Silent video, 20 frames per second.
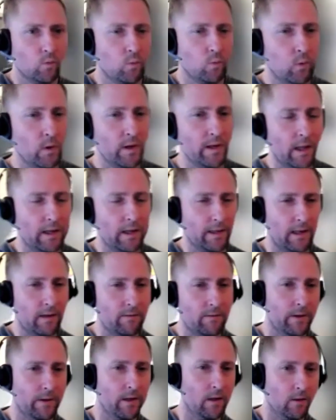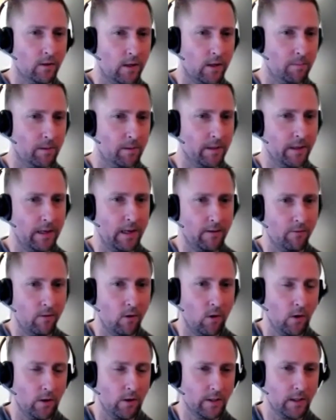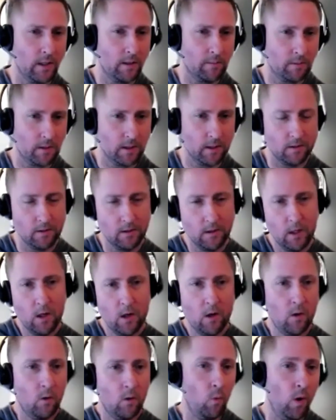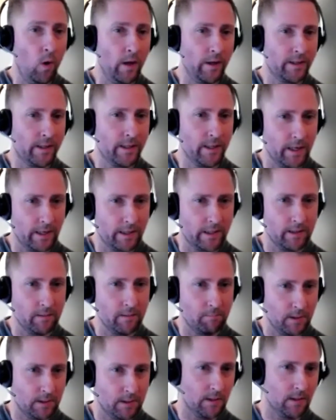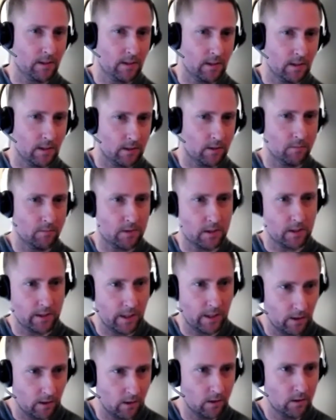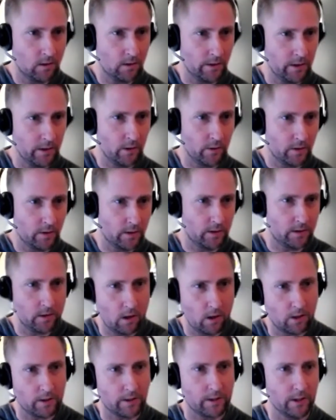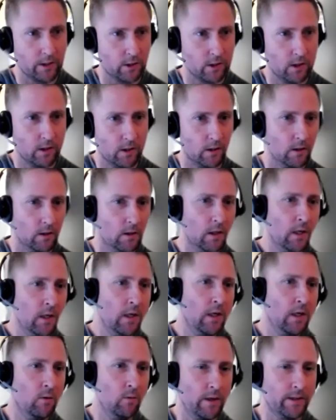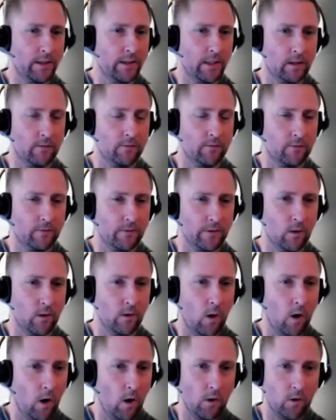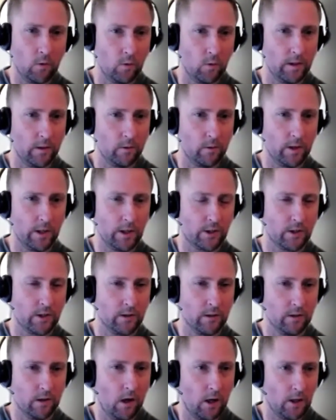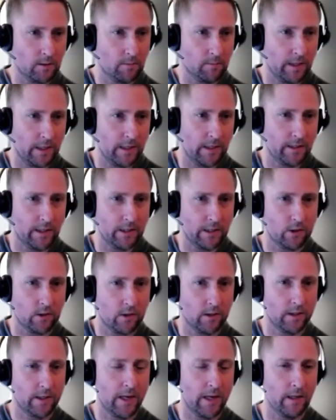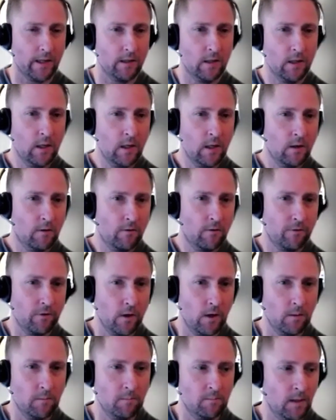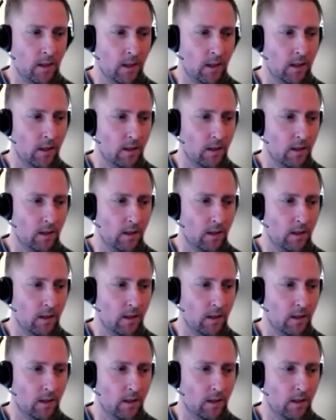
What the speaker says: we, like every other company, have a hard time kind of connecting business systems together, to talk to each other. When I think of, all the really rich and awesome data that you can get from